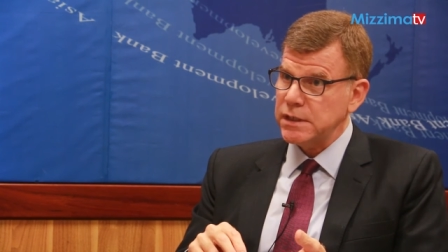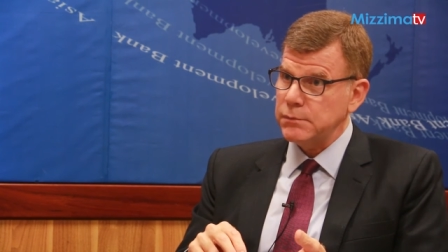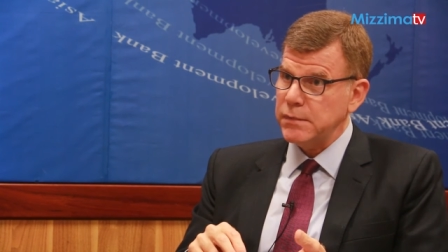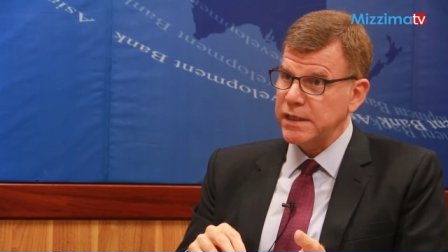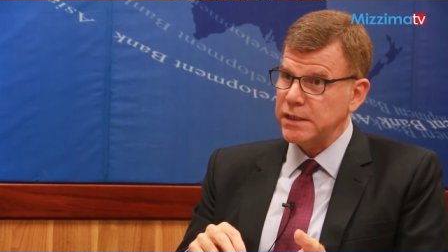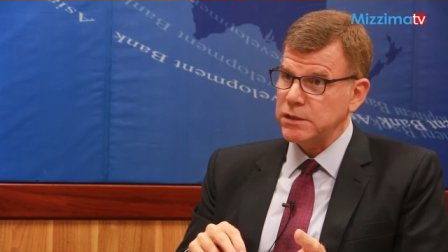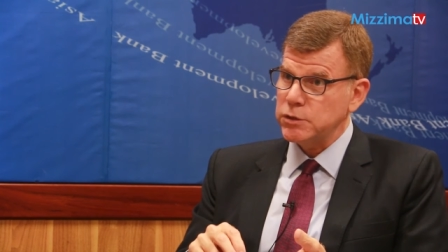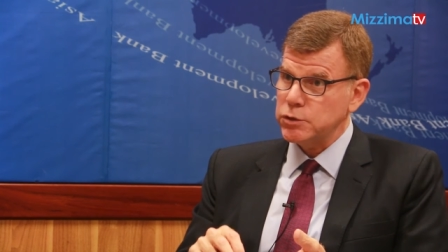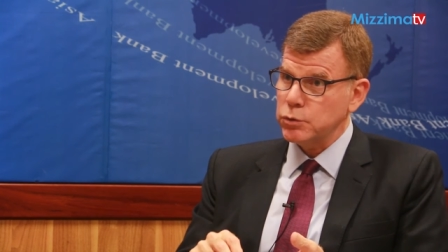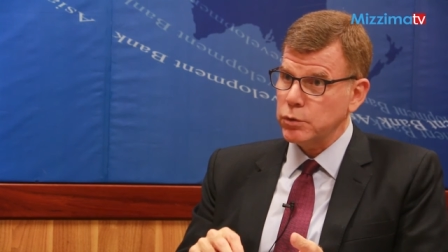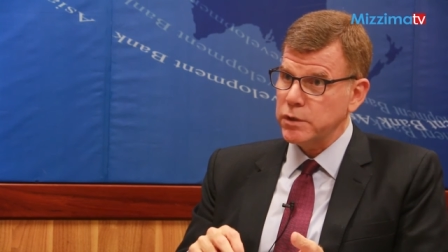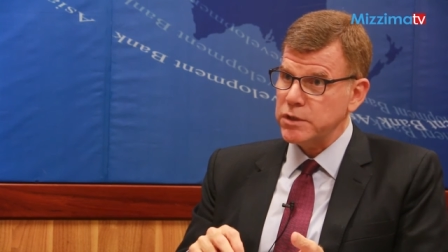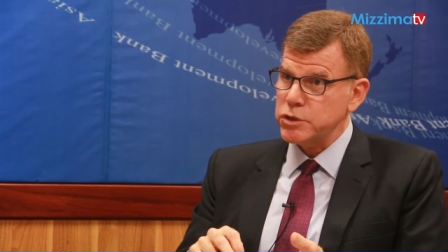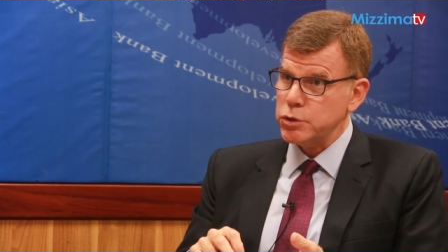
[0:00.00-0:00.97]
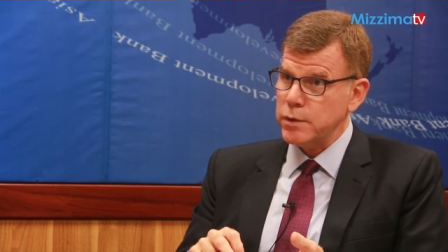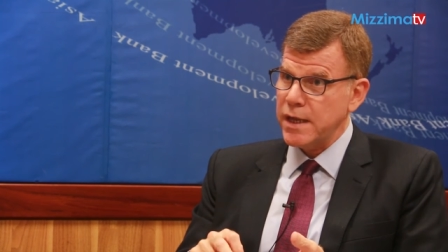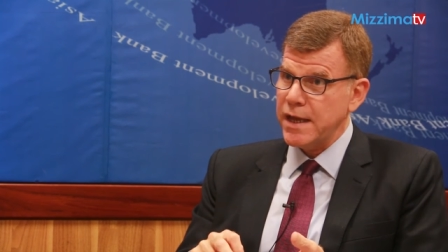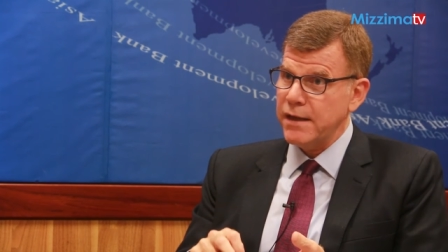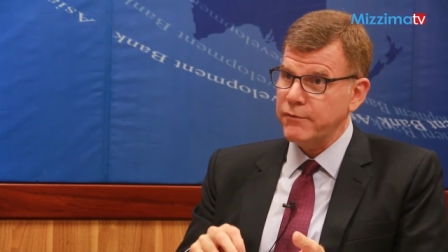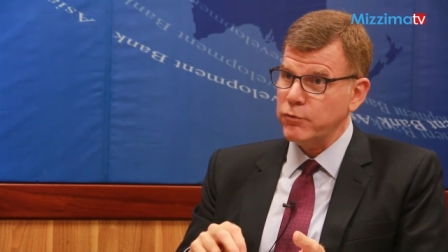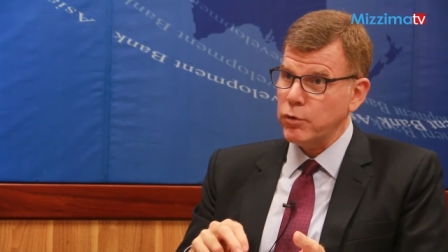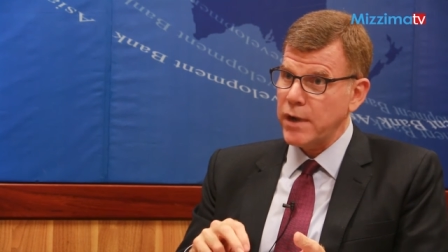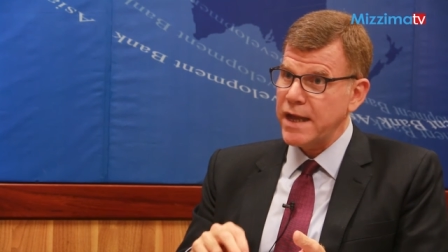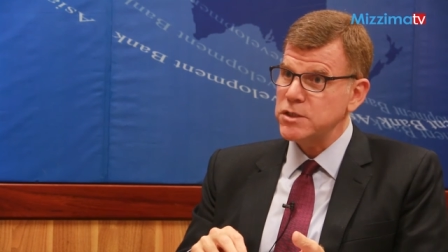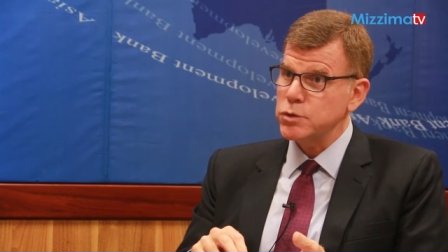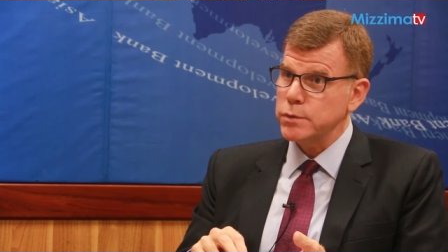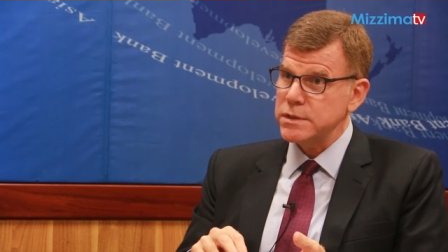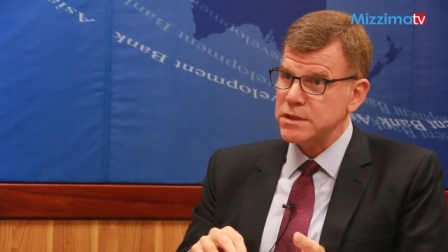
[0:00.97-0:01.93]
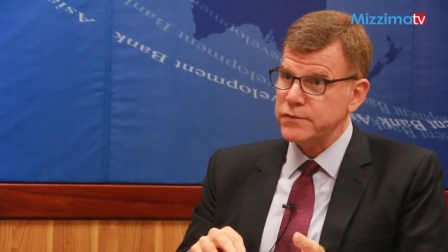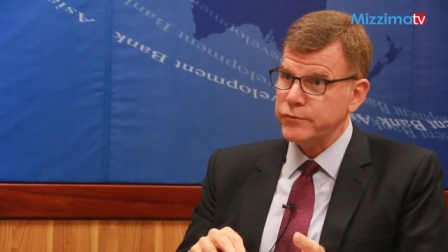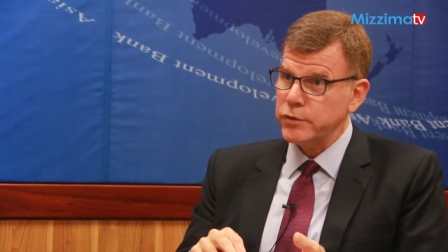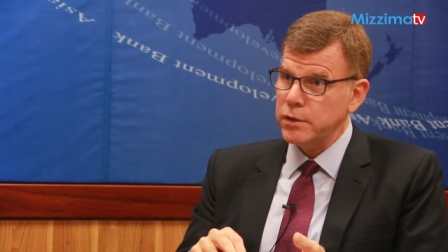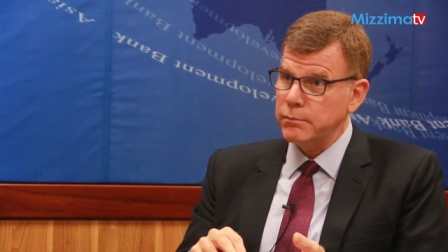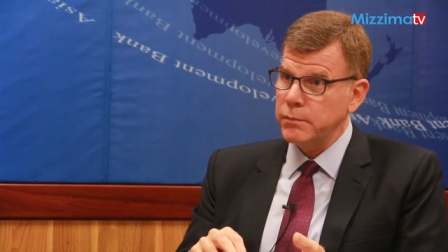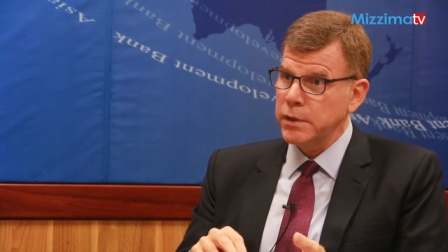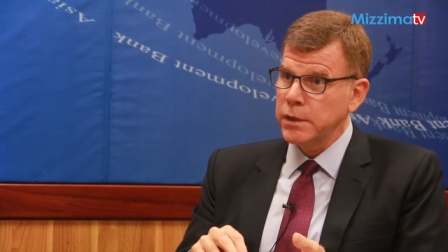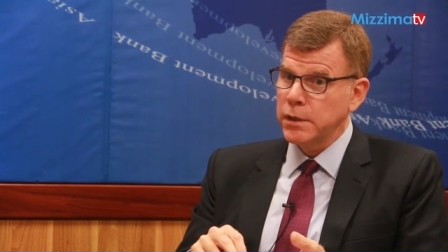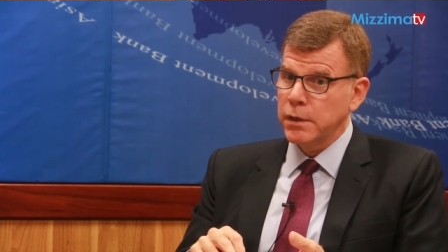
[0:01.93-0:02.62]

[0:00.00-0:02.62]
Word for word: and making sure that you have graduates from,